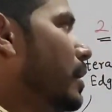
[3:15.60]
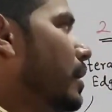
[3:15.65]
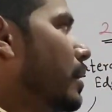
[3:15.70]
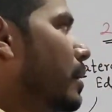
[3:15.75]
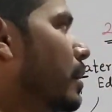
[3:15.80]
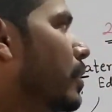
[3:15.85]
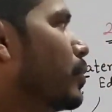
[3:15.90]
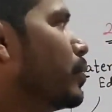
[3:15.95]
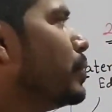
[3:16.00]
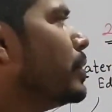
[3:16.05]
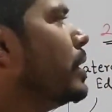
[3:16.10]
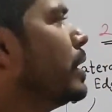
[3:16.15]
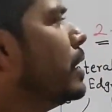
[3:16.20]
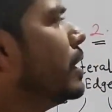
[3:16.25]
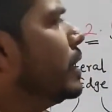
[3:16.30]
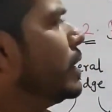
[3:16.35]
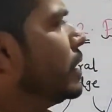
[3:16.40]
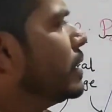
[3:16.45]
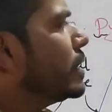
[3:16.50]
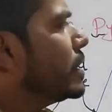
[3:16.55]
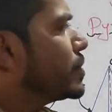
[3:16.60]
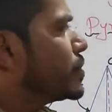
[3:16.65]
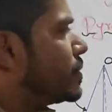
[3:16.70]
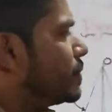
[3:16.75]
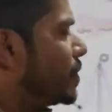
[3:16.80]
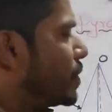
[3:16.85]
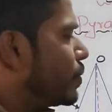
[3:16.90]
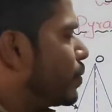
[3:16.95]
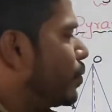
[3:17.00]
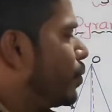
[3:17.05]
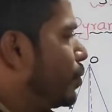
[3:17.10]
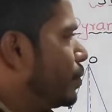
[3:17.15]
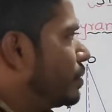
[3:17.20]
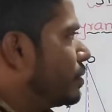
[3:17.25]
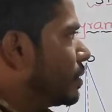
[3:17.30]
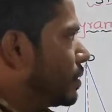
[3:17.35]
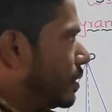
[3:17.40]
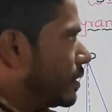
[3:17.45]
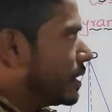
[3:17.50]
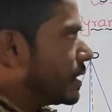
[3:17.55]
now in case of the
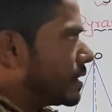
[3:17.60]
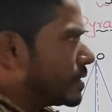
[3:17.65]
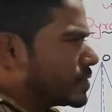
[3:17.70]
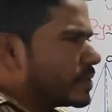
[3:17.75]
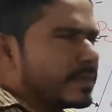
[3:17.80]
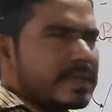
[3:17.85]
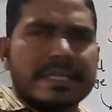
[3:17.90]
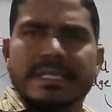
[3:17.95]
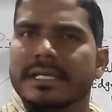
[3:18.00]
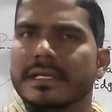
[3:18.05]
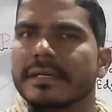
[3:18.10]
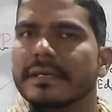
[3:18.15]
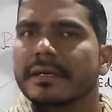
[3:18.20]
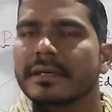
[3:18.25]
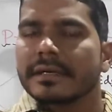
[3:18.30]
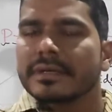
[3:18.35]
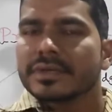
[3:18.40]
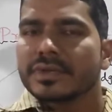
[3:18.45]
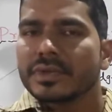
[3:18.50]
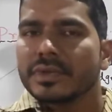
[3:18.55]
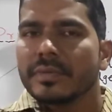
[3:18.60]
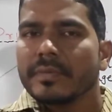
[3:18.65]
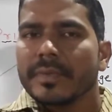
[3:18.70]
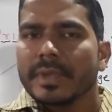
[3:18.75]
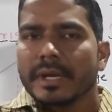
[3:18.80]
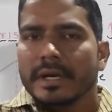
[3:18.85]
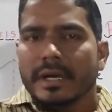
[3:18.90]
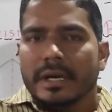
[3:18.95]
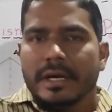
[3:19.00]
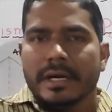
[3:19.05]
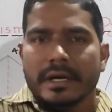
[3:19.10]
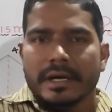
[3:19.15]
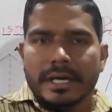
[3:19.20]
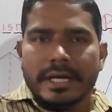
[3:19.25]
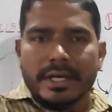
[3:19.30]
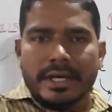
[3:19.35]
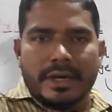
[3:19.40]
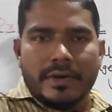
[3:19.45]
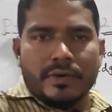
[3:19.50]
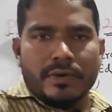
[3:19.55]
cone or in case of the cylinder, so
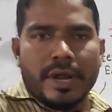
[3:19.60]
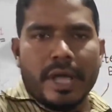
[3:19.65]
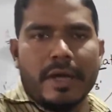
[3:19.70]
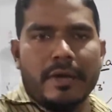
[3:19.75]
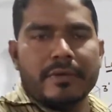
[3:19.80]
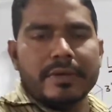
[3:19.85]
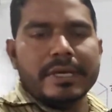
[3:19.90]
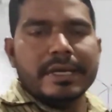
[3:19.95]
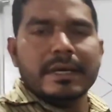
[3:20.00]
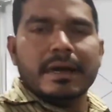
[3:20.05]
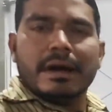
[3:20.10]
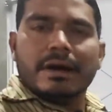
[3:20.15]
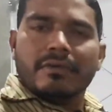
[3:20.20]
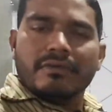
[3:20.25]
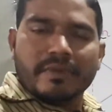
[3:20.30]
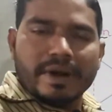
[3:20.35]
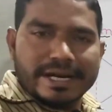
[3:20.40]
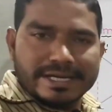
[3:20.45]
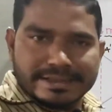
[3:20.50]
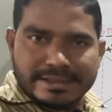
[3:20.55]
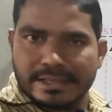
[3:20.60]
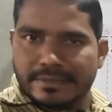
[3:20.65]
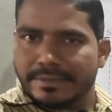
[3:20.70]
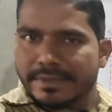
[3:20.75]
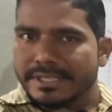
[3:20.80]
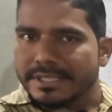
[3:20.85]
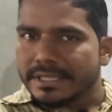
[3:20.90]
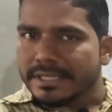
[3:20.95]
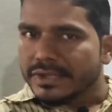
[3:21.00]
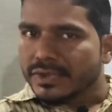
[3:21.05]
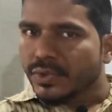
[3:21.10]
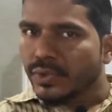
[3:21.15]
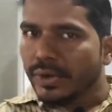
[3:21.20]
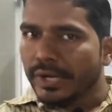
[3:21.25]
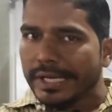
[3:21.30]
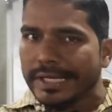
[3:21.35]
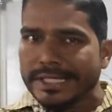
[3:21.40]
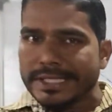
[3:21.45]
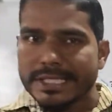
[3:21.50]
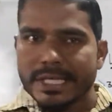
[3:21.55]
it don't have any flat surfaces. So
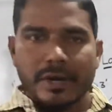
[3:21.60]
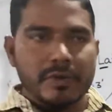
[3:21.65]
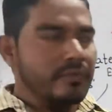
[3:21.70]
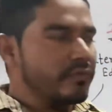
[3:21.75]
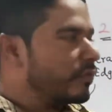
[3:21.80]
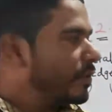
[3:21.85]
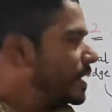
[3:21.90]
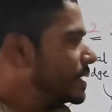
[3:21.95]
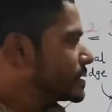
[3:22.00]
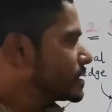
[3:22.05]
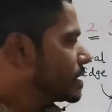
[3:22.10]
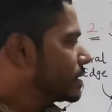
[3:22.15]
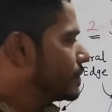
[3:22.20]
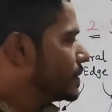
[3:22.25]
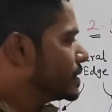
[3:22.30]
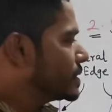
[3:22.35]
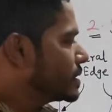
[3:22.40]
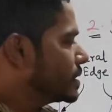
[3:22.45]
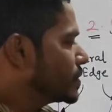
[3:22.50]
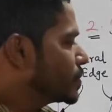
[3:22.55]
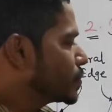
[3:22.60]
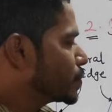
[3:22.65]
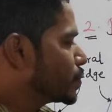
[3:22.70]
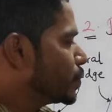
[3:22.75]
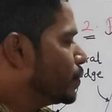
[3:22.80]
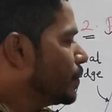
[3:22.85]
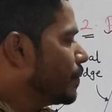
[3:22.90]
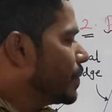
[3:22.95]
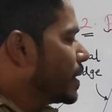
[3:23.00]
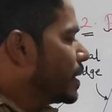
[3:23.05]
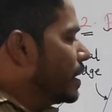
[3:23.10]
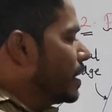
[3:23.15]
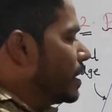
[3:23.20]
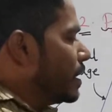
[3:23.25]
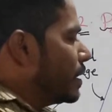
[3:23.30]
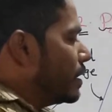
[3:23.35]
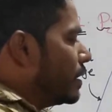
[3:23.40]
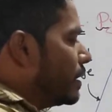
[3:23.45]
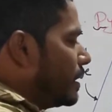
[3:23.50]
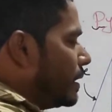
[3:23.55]
instead of flat surfaces, so
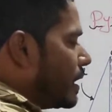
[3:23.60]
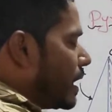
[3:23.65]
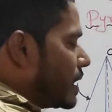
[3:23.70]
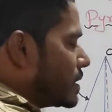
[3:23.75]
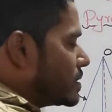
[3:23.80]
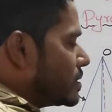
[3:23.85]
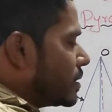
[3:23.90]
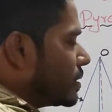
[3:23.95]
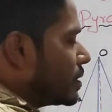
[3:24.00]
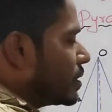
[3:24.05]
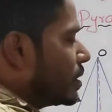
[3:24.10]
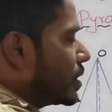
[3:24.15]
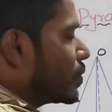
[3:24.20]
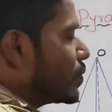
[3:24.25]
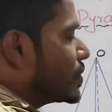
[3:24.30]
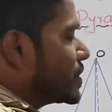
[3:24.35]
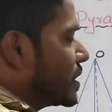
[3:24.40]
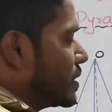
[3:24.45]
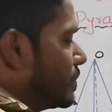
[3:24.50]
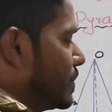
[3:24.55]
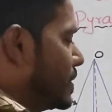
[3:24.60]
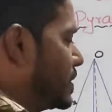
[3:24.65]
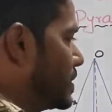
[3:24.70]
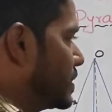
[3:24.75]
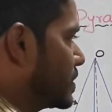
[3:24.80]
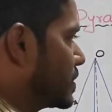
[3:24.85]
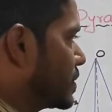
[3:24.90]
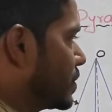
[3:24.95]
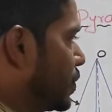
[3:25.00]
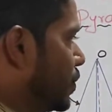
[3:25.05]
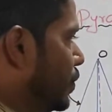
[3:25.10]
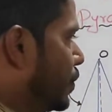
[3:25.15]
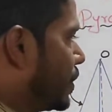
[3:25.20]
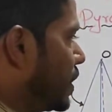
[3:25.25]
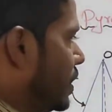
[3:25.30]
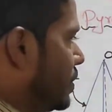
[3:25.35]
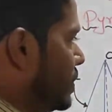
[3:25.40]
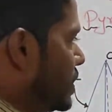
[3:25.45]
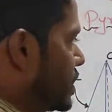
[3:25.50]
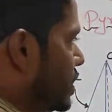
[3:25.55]
it has the curved surfaces.
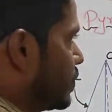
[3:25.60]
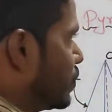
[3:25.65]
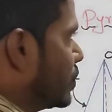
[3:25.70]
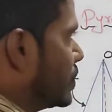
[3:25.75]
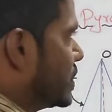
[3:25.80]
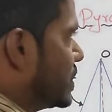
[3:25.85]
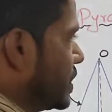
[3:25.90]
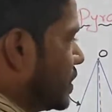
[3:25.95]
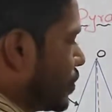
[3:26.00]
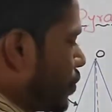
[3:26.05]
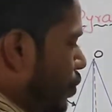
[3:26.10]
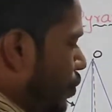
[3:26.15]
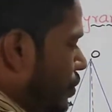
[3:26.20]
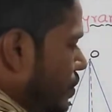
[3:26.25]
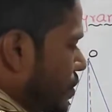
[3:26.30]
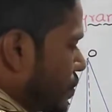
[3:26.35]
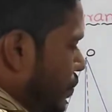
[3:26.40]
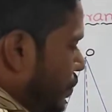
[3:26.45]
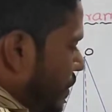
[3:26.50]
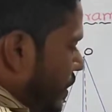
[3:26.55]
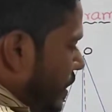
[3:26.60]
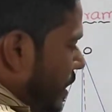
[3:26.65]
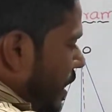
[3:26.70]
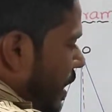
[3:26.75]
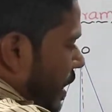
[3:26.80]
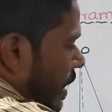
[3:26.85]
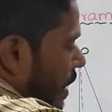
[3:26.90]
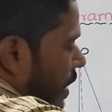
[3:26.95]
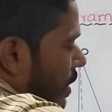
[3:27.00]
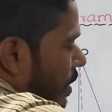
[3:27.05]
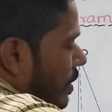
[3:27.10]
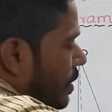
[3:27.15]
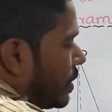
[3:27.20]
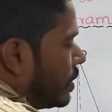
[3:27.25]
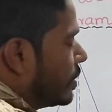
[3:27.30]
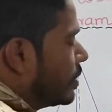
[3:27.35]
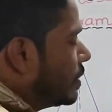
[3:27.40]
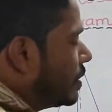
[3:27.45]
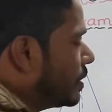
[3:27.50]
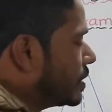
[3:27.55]
Okay, means if you see cone, so it
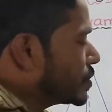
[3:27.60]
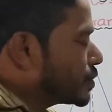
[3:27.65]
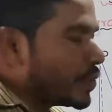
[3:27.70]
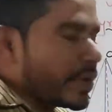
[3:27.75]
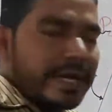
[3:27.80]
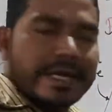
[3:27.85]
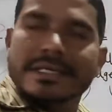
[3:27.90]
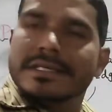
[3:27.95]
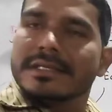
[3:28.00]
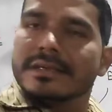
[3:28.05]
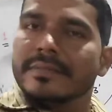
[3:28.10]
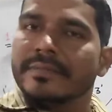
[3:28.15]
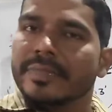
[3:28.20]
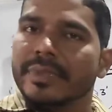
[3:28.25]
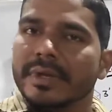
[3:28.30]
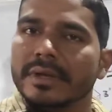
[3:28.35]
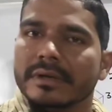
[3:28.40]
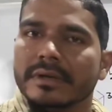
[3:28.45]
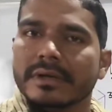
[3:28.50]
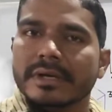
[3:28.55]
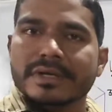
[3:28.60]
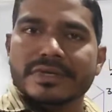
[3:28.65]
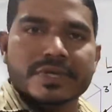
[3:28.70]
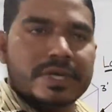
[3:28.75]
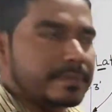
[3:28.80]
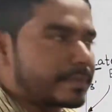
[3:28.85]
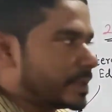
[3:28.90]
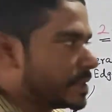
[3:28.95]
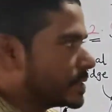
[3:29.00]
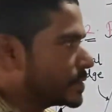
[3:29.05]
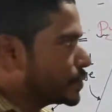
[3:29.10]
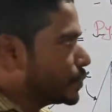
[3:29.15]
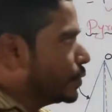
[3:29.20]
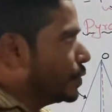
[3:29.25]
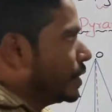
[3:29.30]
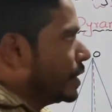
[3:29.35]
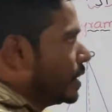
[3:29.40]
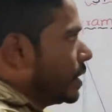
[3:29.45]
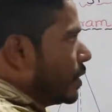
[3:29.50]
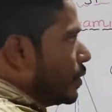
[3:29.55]
also has a curved surface.
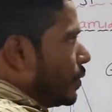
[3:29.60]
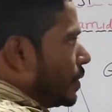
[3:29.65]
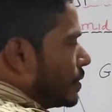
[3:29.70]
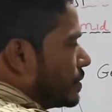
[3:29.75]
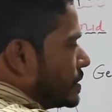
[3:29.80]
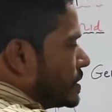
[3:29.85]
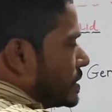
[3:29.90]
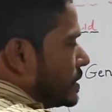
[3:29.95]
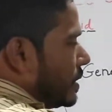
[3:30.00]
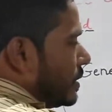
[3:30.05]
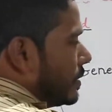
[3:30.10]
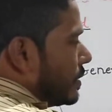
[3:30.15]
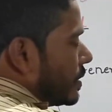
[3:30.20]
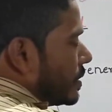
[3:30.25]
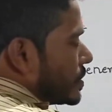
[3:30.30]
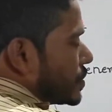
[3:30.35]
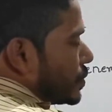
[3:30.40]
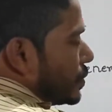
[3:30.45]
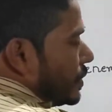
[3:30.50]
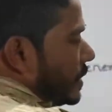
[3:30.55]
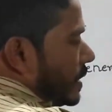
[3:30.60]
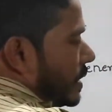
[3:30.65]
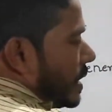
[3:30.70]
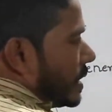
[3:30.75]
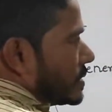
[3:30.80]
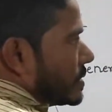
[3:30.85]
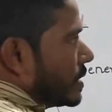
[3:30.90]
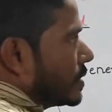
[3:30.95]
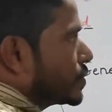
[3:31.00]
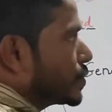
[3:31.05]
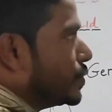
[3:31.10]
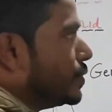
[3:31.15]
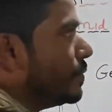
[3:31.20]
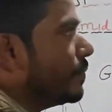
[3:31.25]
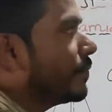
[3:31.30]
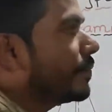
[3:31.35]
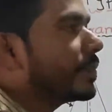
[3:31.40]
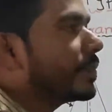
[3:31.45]
So what is the cylinder? So it has also